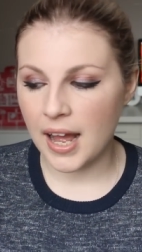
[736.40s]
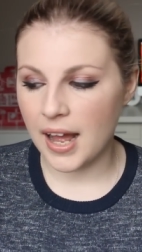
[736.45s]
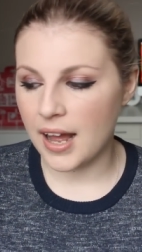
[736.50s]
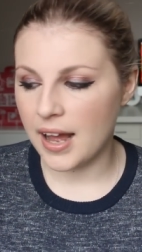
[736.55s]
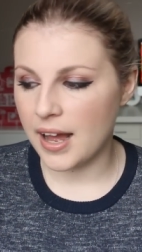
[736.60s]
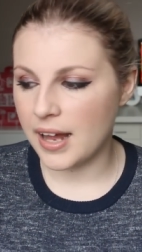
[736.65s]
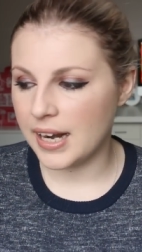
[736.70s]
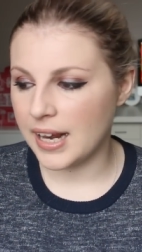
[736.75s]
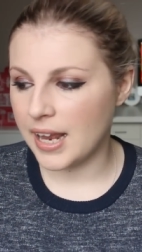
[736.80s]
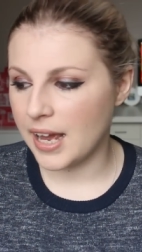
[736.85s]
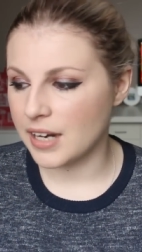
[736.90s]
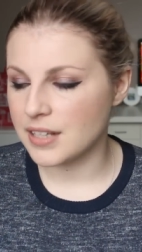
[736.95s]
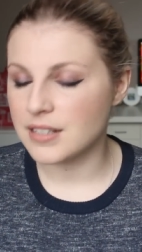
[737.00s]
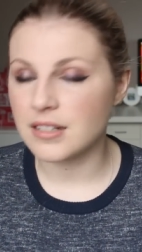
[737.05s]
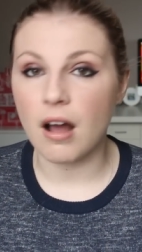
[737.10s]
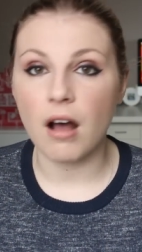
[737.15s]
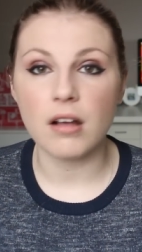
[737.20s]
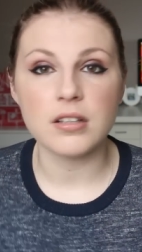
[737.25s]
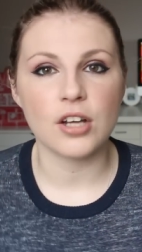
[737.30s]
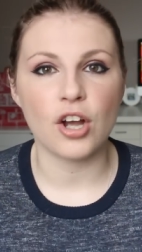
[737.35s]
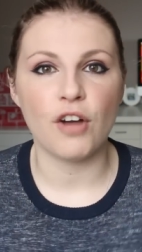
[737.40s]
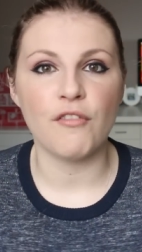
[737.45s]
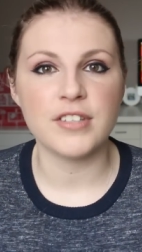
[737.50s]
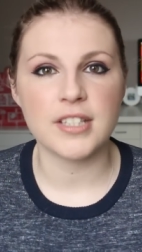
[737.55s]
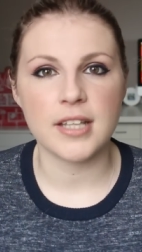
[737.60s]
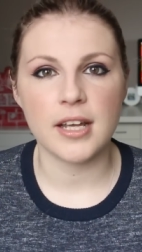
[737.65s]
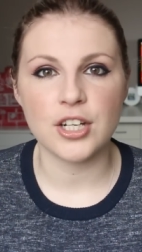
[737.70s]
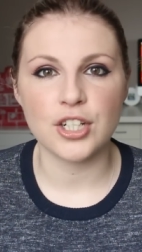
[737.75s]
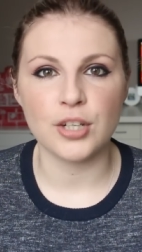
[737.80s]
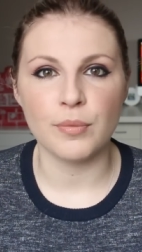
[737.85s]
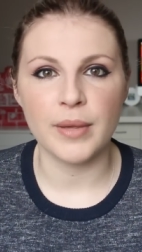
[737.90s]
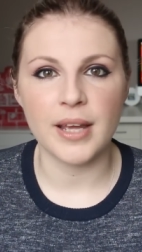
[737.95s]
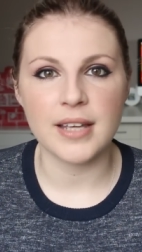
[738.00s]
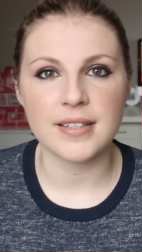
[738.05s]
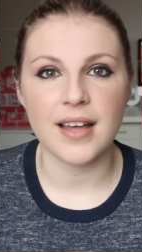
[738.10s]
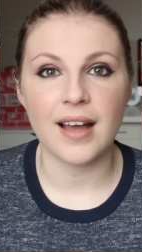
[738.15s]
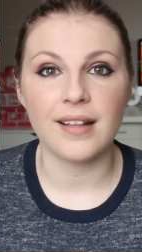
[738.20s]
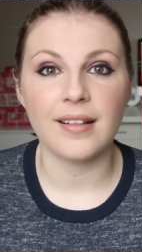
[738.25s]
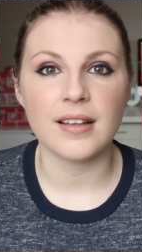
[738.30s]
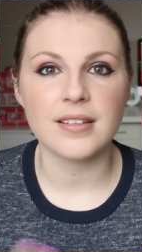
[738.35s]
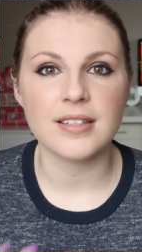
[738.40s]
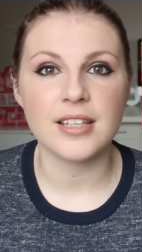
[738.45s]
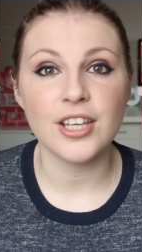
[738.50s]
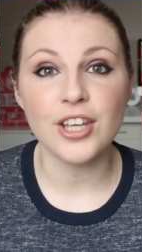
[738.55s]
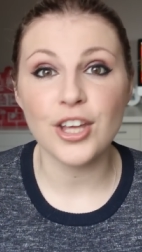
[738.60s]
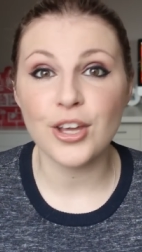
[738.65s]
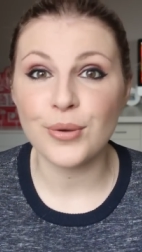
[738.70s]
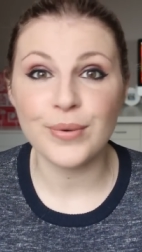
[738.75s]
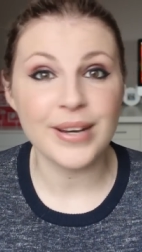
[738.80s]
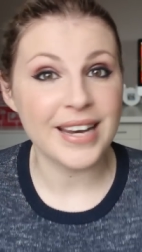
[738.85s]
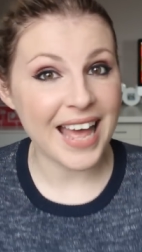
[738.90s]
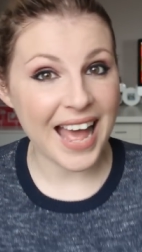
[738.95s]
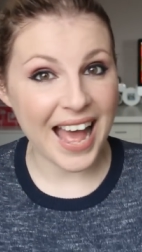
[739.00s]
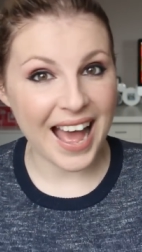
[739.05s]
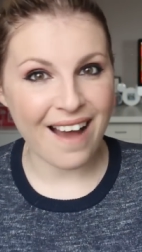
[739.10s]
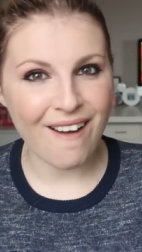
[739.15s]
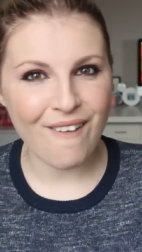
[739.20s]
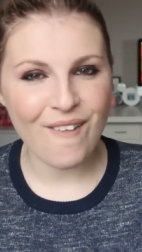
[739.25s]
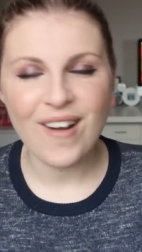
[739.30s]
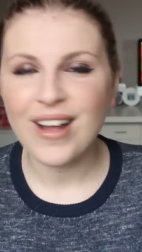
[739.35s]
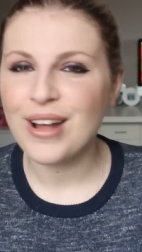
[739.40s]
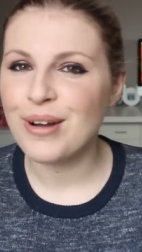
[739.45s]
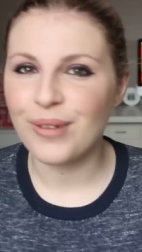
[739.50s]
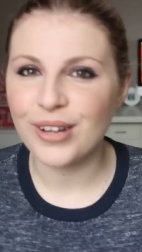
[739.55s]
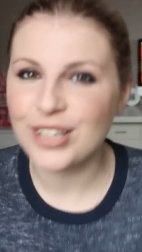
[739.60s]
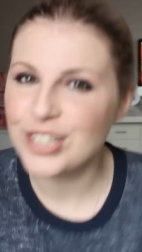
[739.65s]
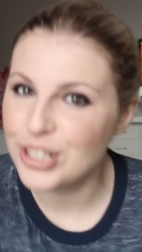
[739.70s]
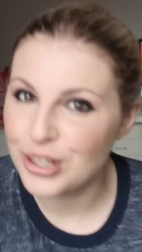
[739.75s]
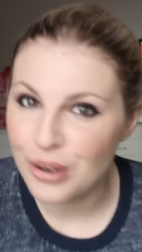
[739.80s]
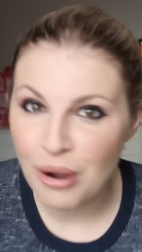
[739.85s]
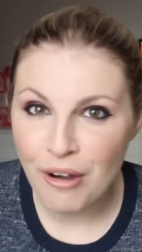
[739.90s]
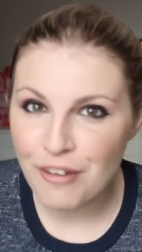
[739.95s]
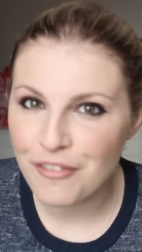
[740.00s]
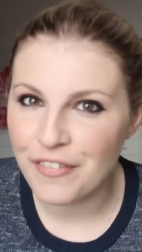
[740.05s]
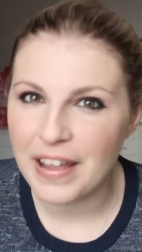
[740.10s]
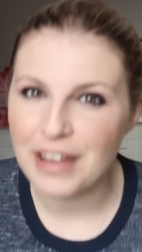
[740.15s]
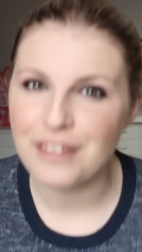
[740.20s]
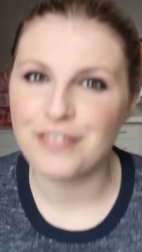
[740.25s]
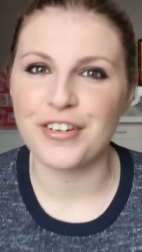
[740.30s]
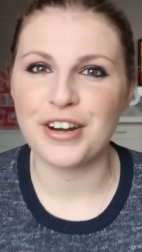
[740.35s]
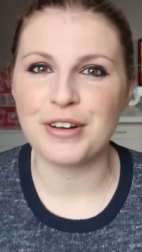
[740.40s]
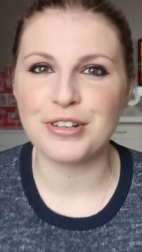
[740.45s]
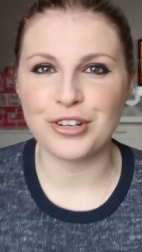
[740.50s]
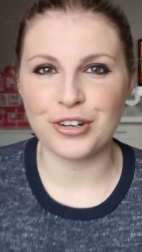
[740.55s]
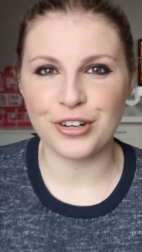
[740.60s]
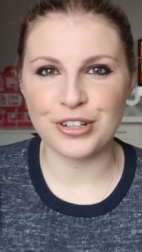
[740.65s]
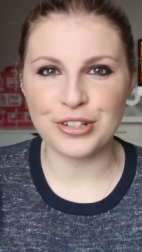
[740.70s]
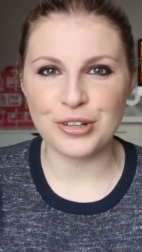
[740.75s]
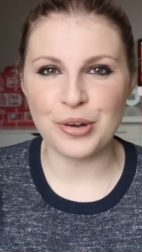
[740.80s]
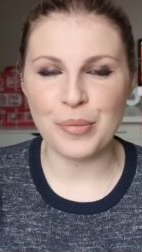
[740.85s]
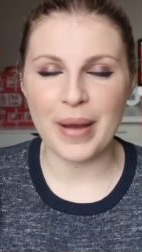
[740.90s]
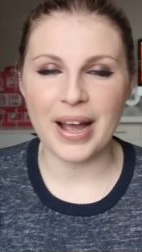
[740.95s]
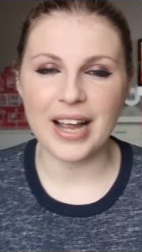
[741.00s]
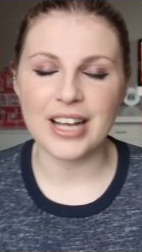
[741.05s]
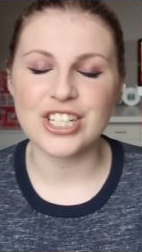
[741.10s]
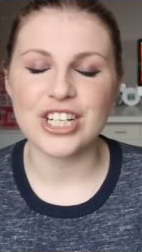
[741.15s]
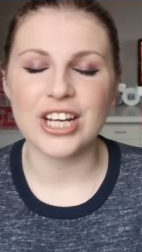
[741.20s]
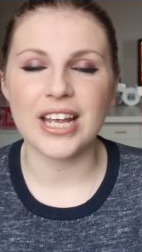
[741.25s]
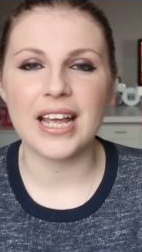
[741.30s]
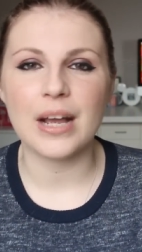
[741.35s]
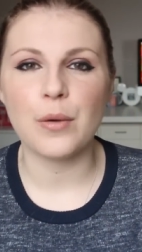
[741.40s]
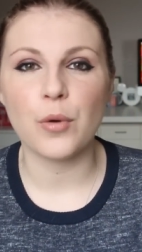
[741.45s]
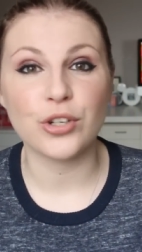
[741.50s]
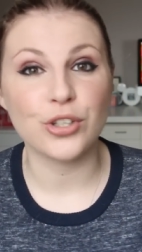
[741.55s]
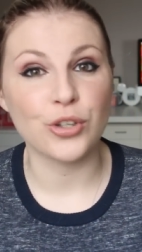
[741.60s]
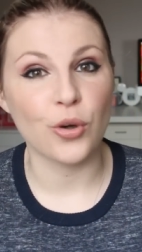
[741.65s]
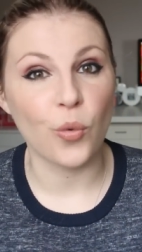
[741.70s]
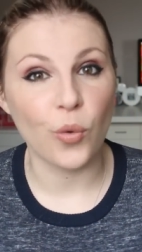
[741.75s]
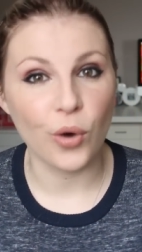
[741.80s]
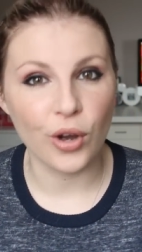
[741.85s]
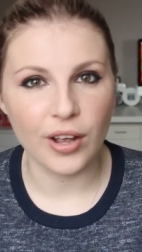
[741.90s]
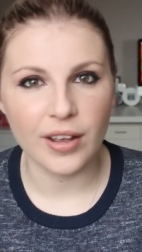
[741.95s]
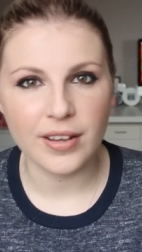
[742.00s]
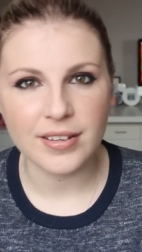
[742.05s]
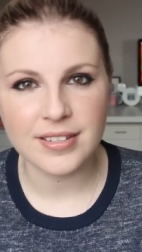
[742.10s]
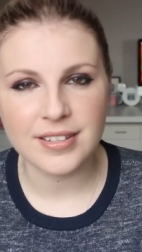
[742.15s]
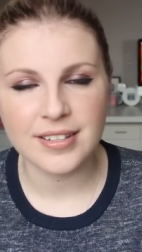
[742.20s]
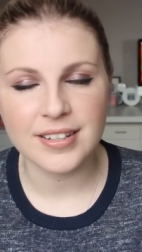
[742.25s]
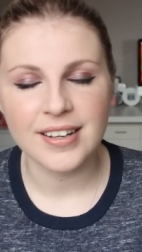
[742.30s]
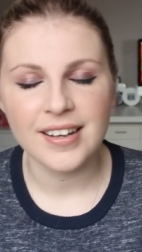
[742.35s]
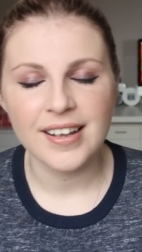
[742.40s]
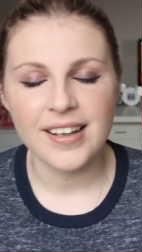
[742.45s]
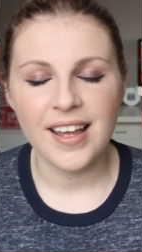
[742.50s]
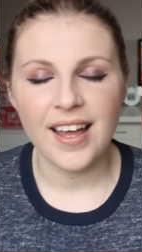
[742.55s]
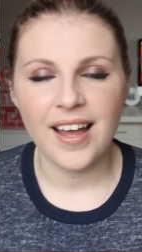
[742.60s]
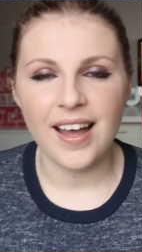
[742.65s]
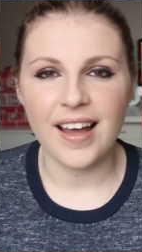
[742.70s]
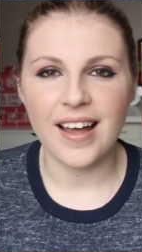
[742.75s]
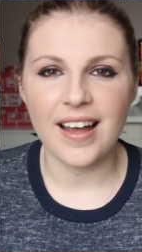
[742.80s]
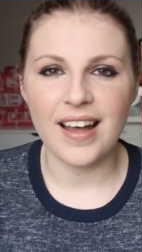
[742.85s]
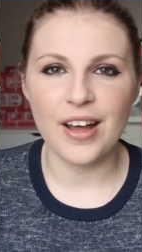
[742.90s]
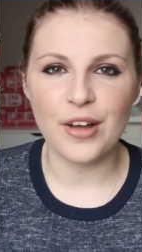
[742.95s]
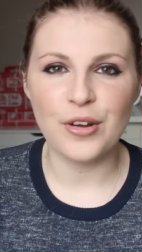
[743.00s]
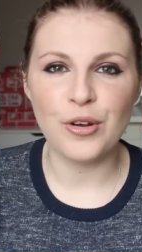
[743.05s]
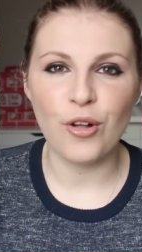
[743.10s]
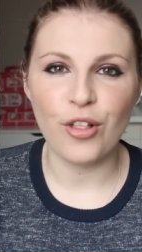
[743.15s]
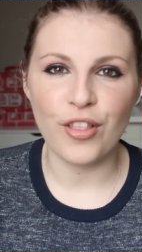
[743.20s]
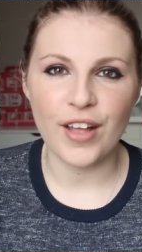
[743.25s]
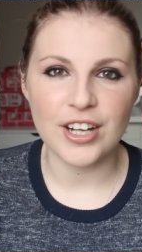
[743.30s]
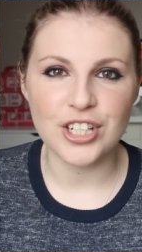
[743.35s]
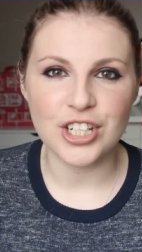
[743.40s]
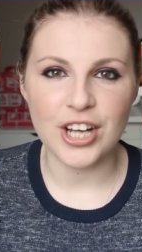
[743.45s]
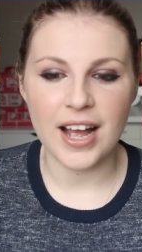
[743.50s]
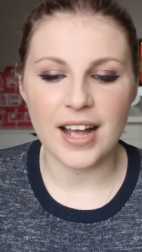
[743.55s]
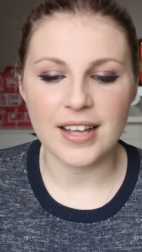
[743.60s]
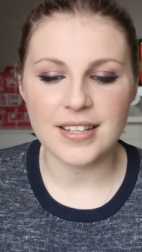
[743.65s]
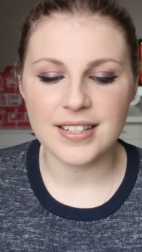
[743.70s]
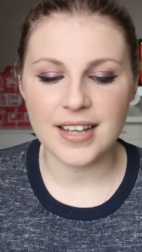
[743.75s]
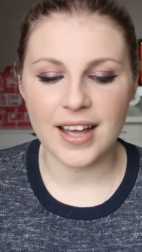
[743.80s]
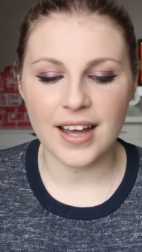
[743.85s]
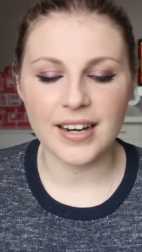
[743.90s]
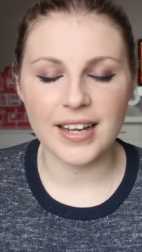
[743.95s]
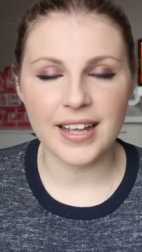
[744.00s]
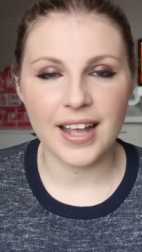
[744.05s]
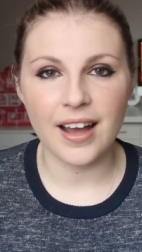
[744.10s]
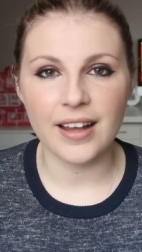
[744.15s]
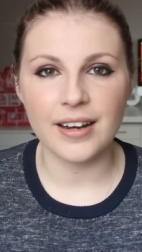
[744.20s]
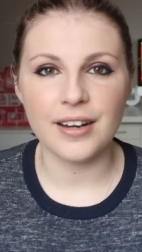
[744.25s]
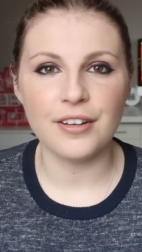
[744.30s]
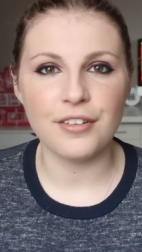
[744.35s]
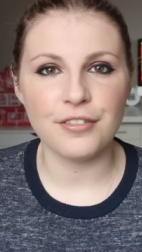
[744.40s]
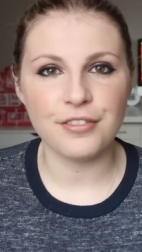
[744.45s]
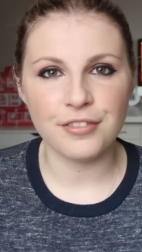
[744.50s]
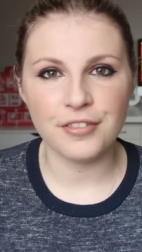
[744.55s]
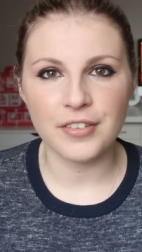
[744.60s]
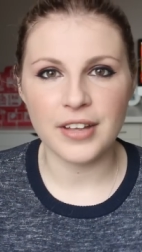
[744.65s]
And it kind of starts a conversation, because I'll ask you now, what's your favorite drugstore packaging? What's your worst? And all that jazz, and